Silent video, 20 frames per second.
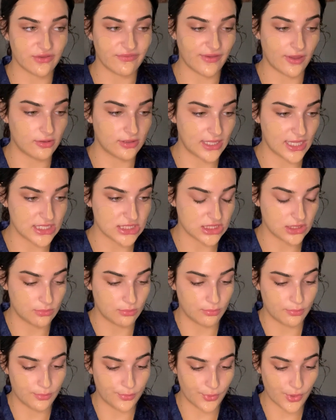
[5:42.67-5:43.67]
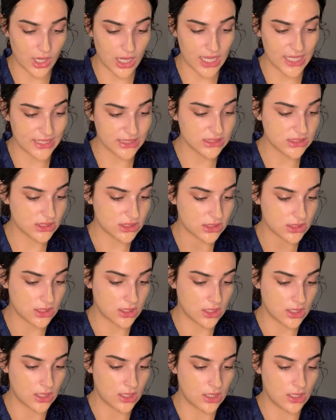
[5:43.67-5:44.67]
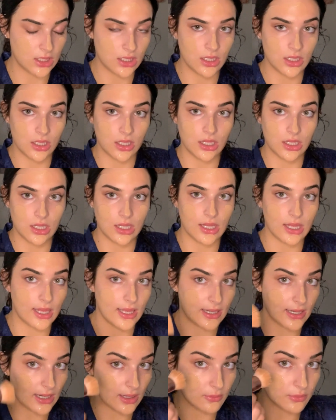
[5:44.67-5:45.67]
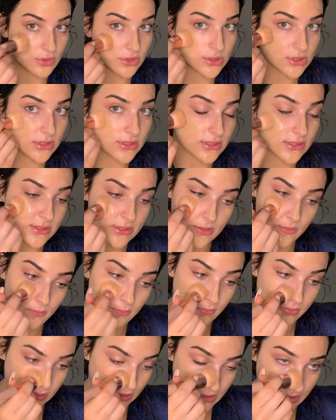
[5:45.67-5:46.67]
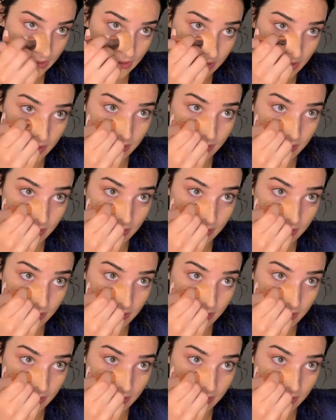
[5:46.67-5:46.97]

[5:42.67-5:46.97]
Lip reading: foundation brush and I will just blend it